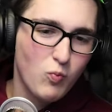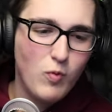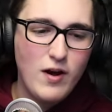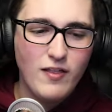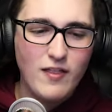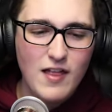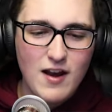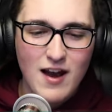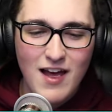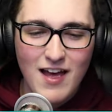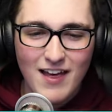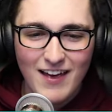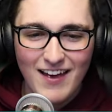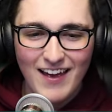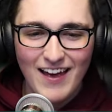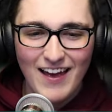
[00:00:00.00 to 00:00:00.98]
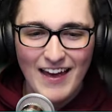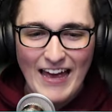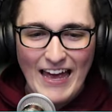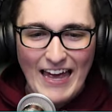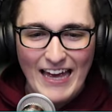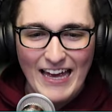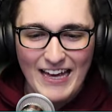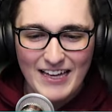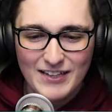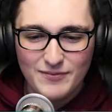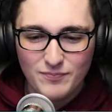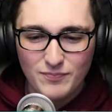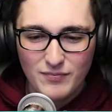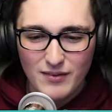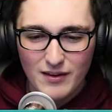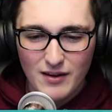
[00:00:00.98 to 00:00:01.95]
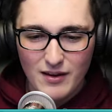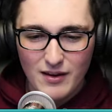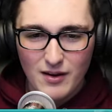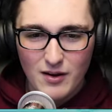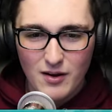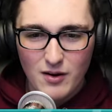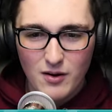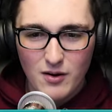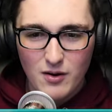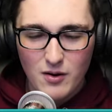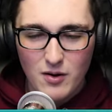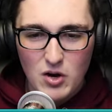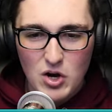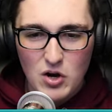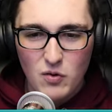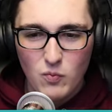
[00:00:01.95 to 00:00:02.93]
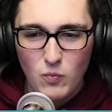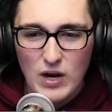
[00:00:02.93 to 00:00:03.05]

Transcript: We Not really too many people check these little tiny huts.